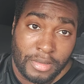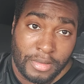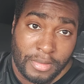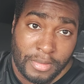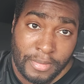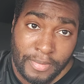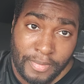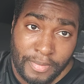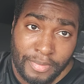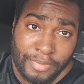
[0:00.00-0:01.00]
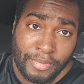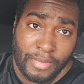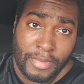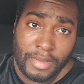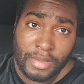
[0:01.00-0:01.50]

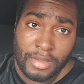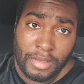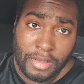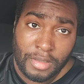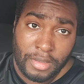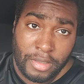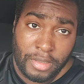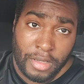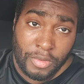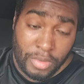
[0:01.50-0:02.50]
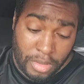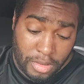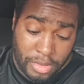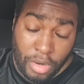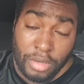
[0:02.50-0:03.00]
Uh, you know, uh,
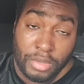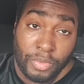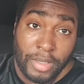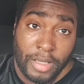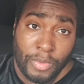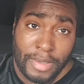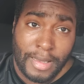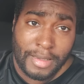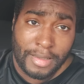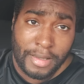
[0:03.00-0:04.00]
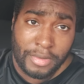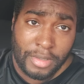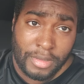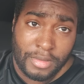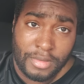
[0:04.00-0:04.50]
it's hard to win without it out
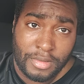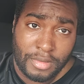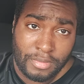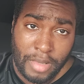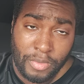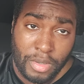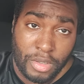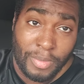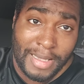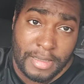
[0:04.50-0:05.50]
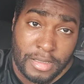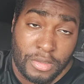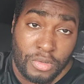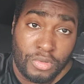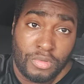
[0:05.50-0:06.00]
here. Might want to go back to
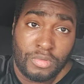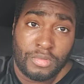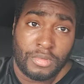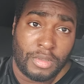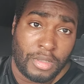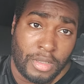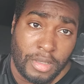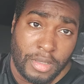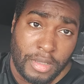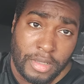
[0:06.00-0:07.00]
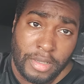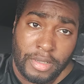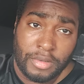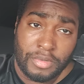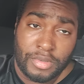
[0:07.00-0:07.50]
school,
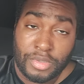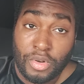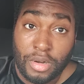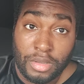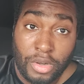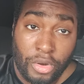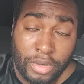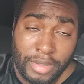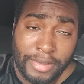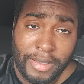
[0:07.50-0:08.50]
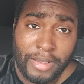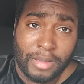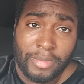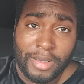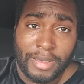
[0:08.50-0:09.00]
you know, start learning
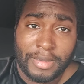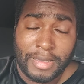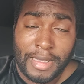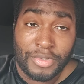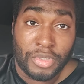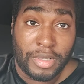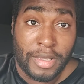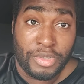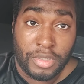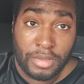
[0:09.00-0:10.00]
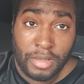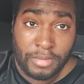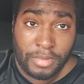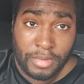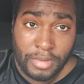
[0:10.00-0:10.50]
again, man. Get the education up.